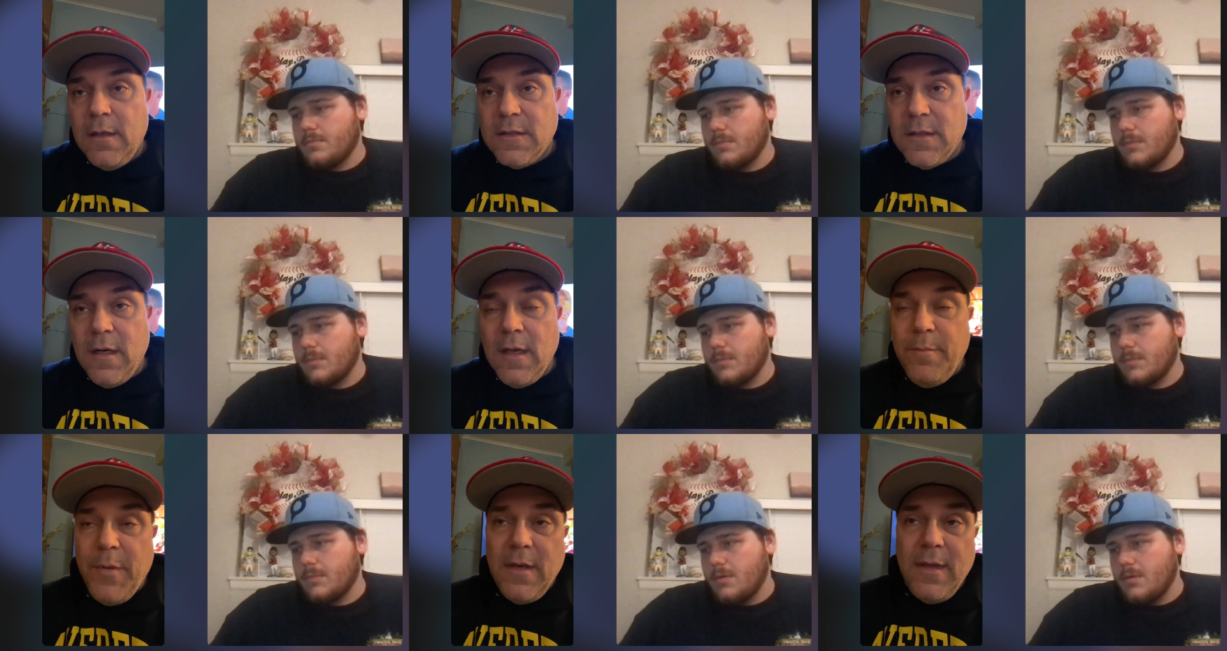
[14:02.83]
Speaker 1: so
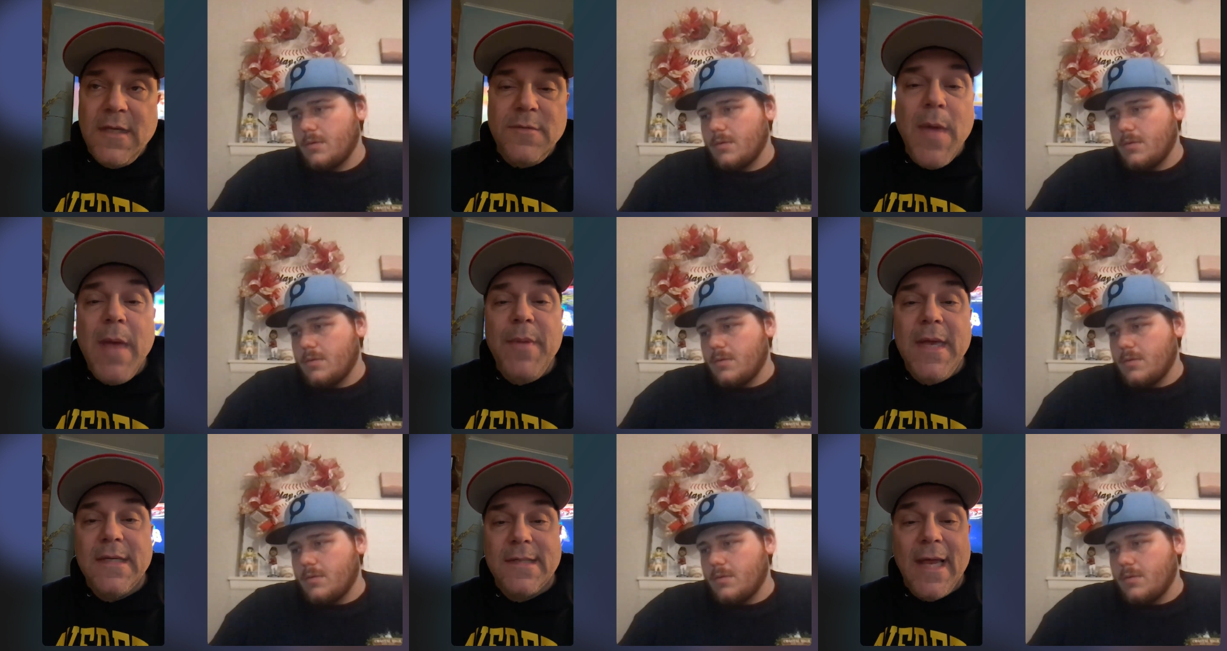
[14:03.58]
th- this may
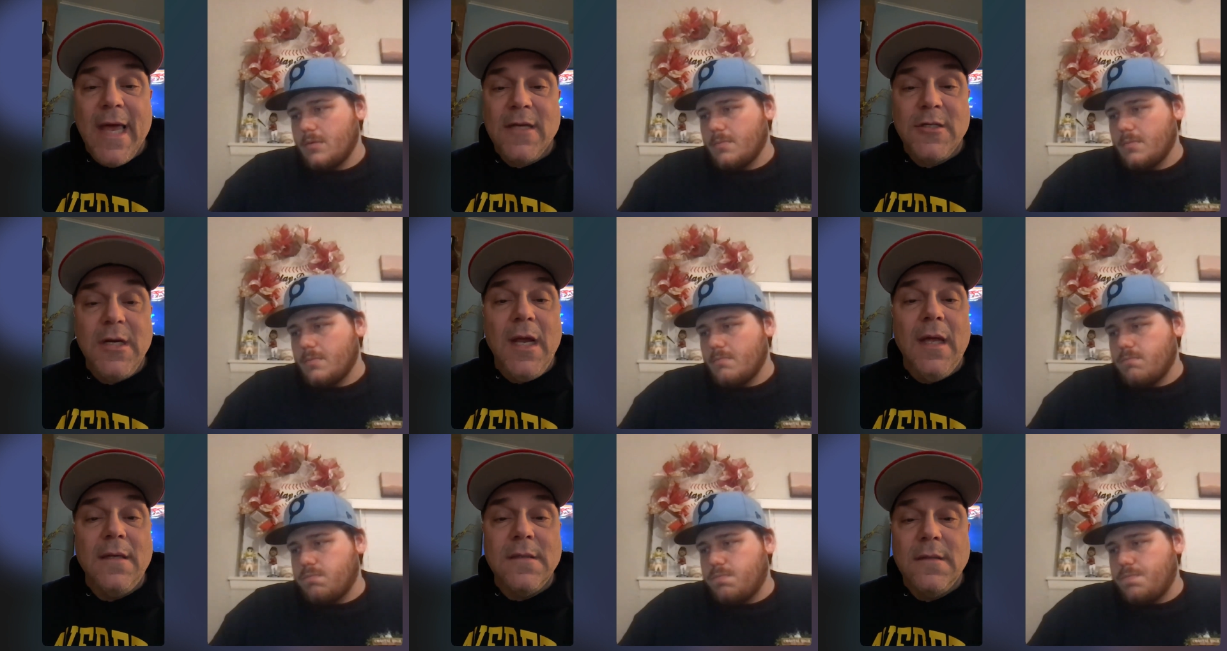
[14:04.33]
be his last
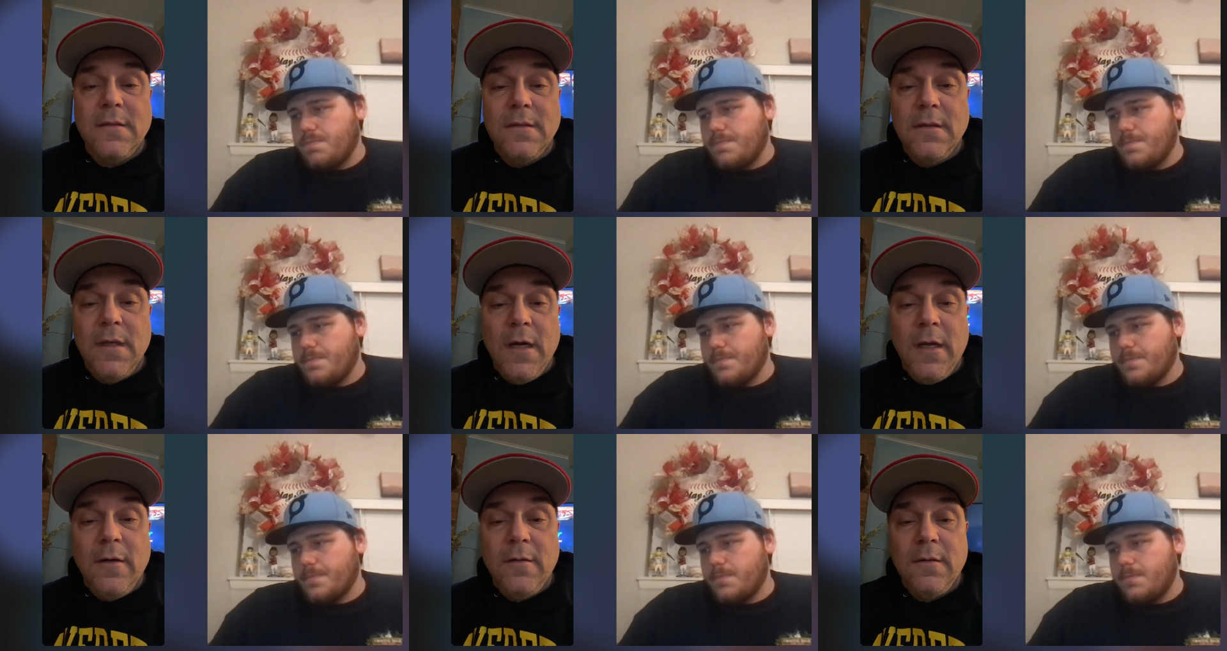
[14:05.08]
chance. You
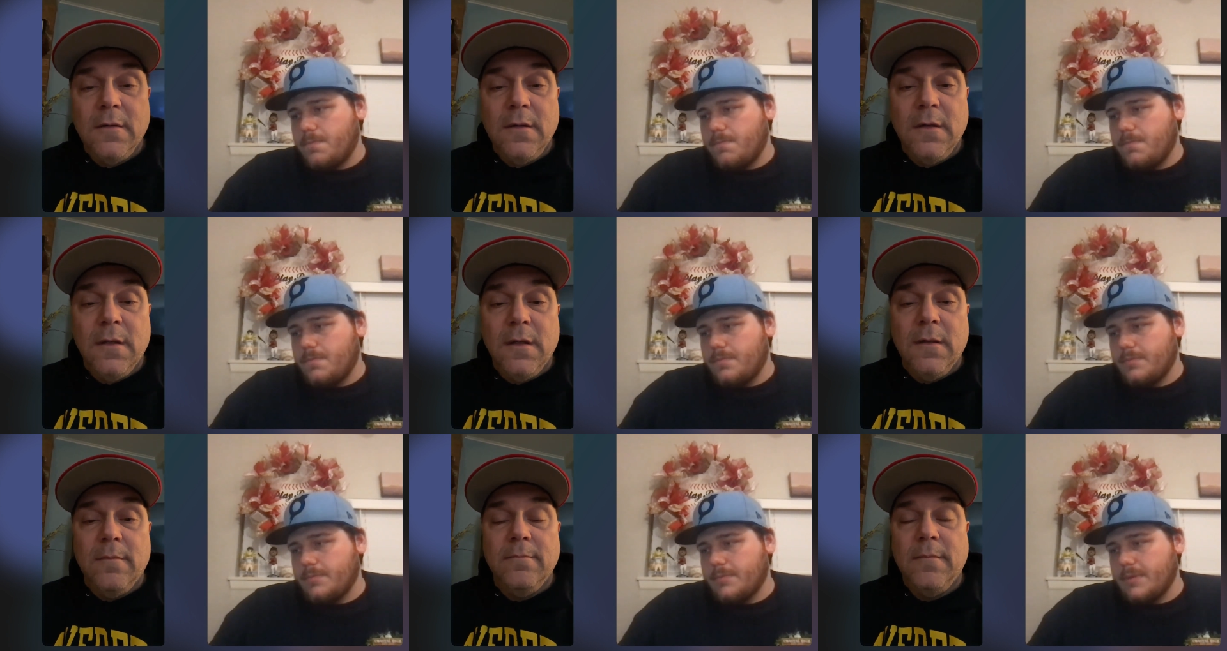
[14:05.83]
know,
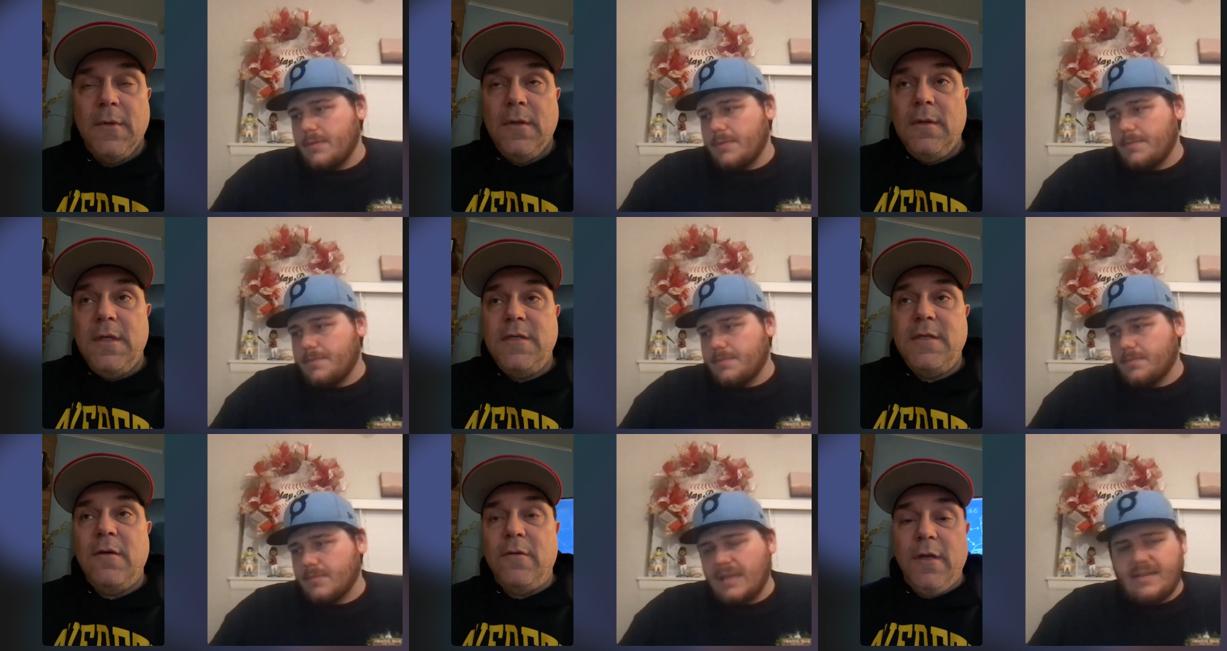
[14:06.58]
um,
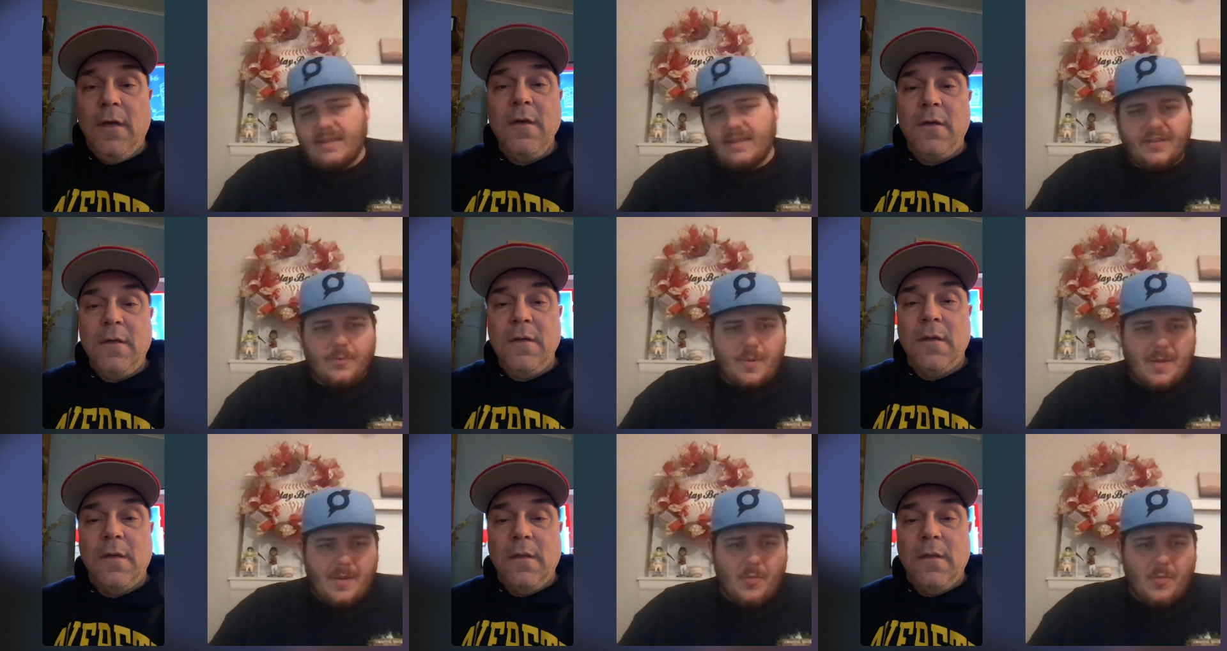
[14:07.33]
he's still young.